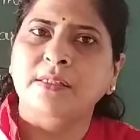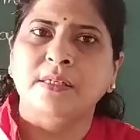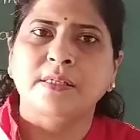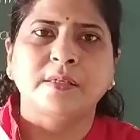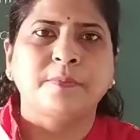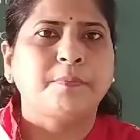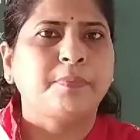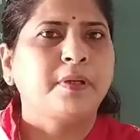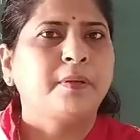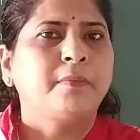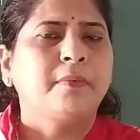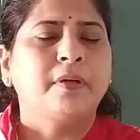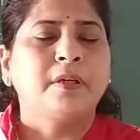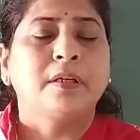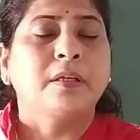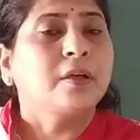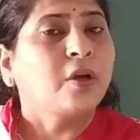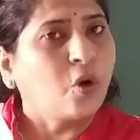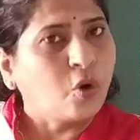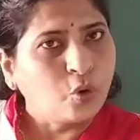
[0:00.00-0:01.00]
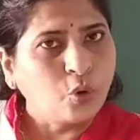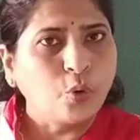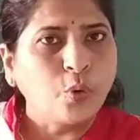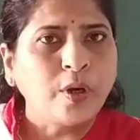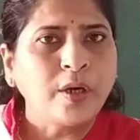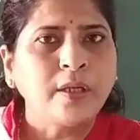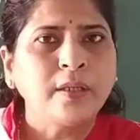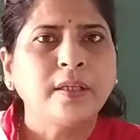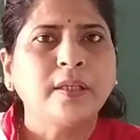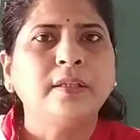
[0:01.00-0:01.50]
are
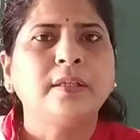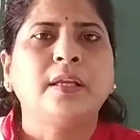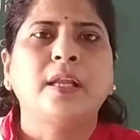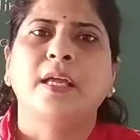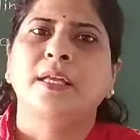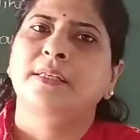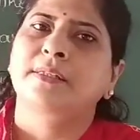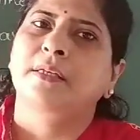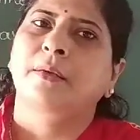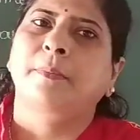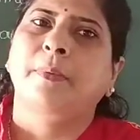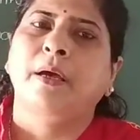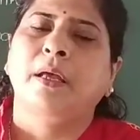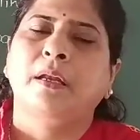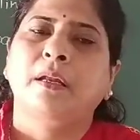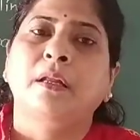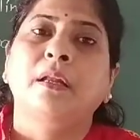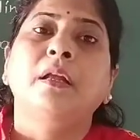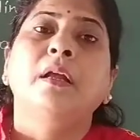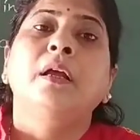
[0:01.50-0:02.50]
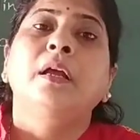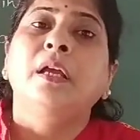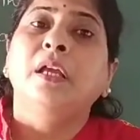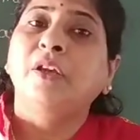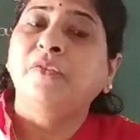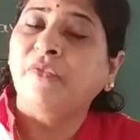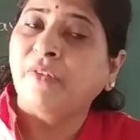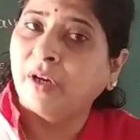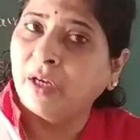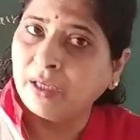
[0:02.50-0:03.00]
congruent, then the lines are parallel.
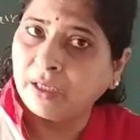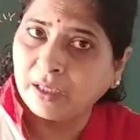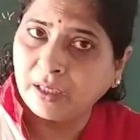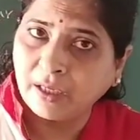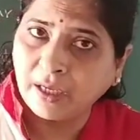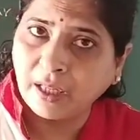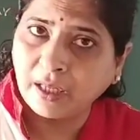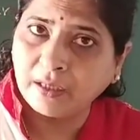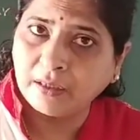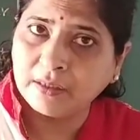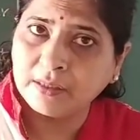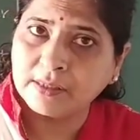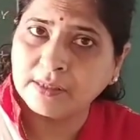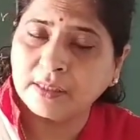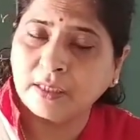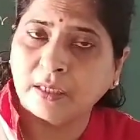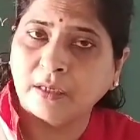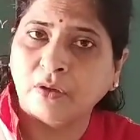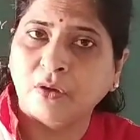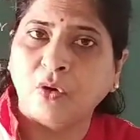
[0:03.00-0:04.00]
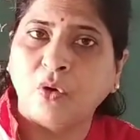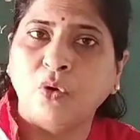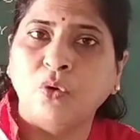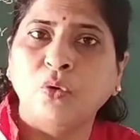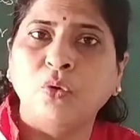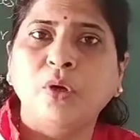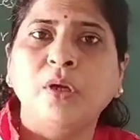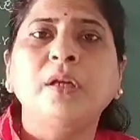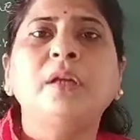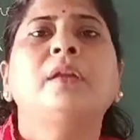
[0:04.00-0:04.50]
If alternate angles are
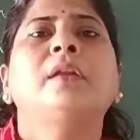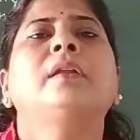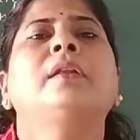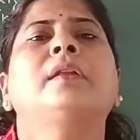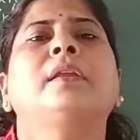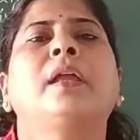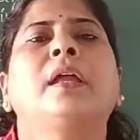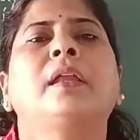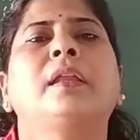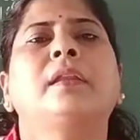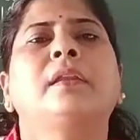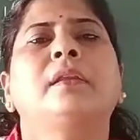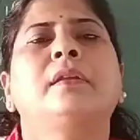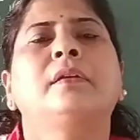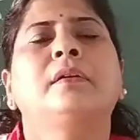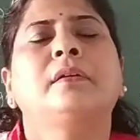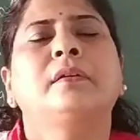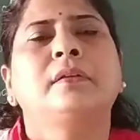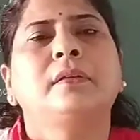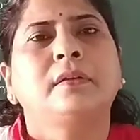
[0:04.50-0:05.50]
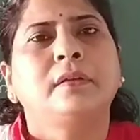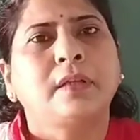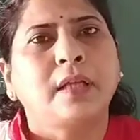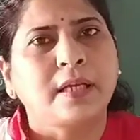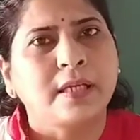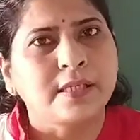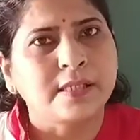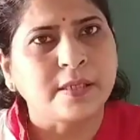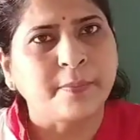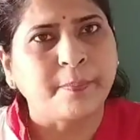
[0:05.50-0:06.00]
congruent, then the
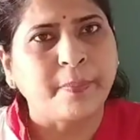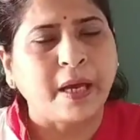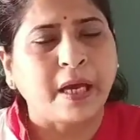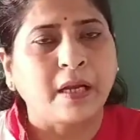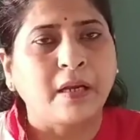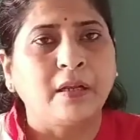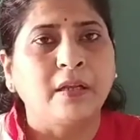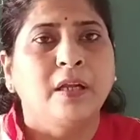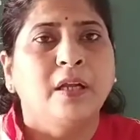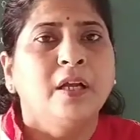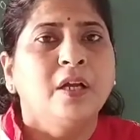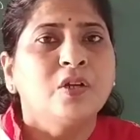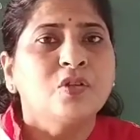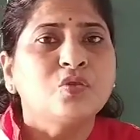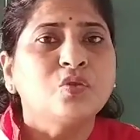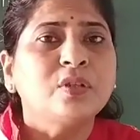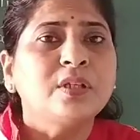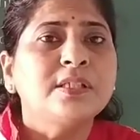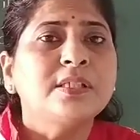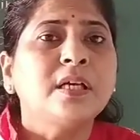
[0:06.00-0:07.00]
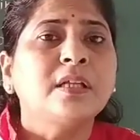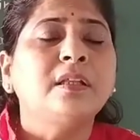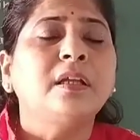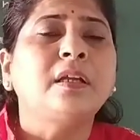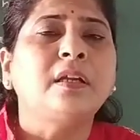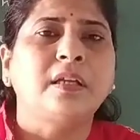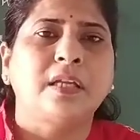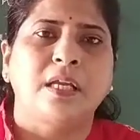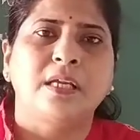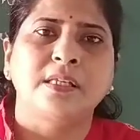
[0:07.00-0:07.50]
lines are parallel. So these are the
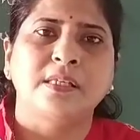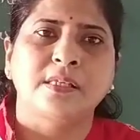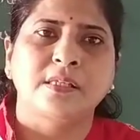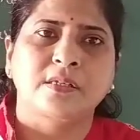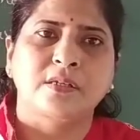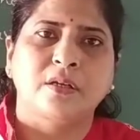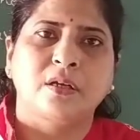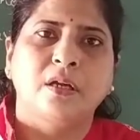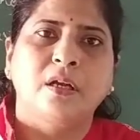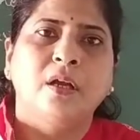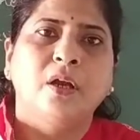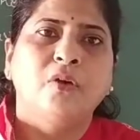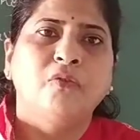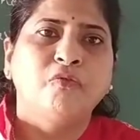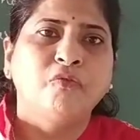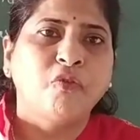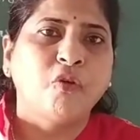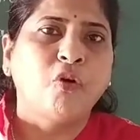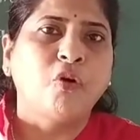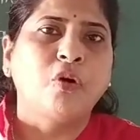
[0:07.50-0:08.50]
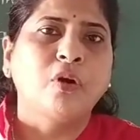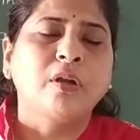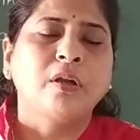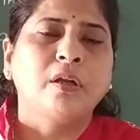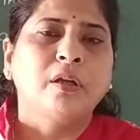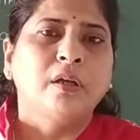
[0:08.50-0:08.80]
tests for